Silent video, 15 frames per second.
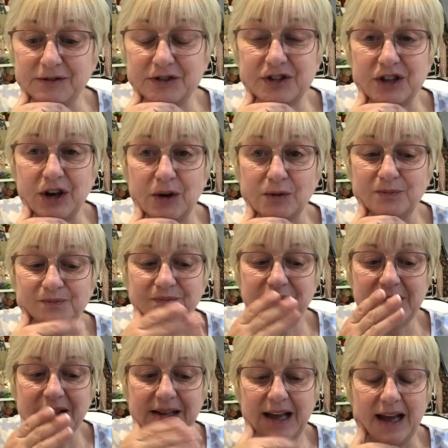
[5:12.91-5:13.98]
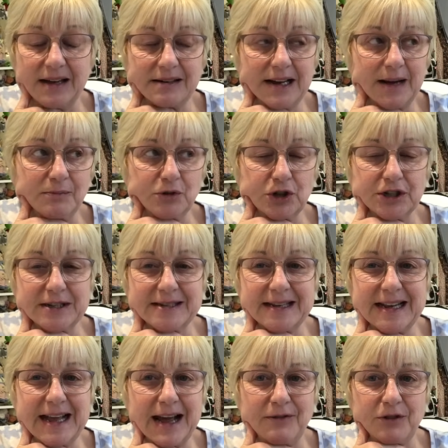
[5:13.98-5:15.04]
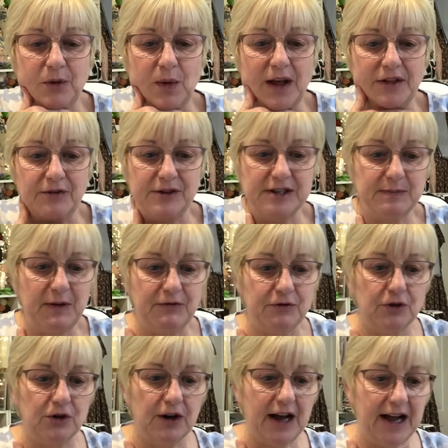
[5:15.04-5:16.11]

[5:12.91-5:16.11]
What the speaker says: So yeah, I'm going to see how the weather is before